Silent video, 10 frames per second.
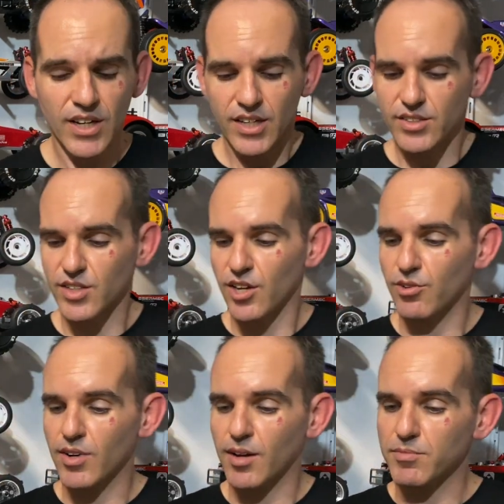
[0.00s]

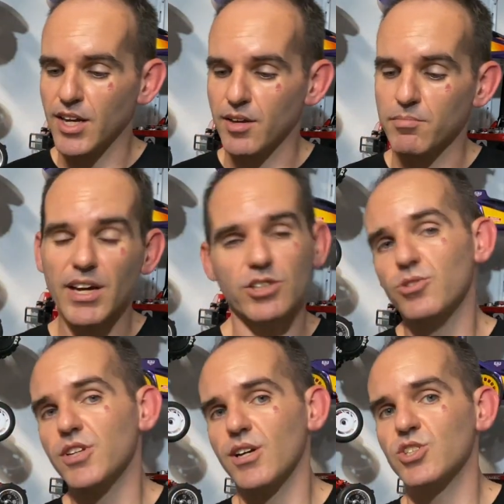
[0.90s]
So yeah, make sure
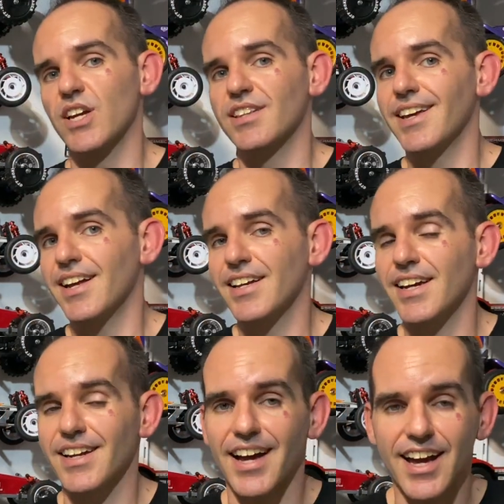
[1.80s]
you go check that
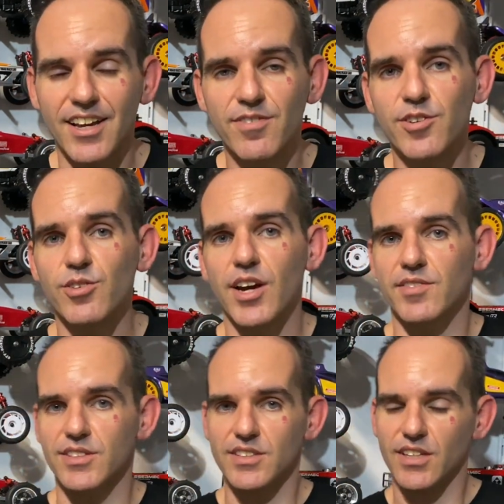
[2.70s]
out if you
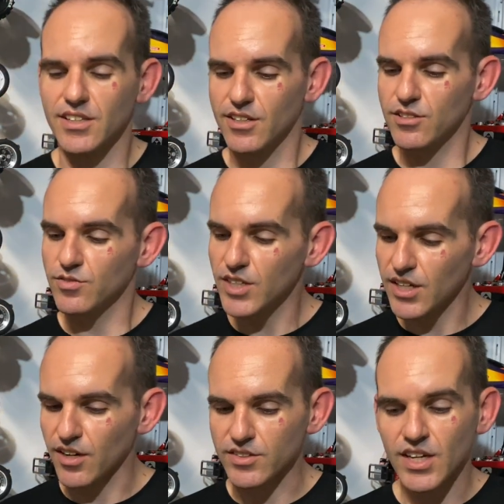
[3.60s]
haven't seen those
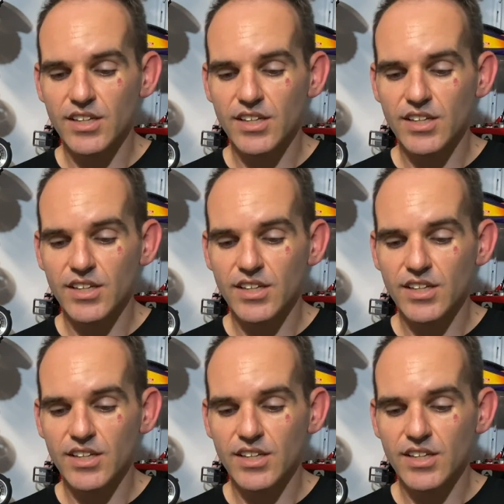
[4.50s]
videos.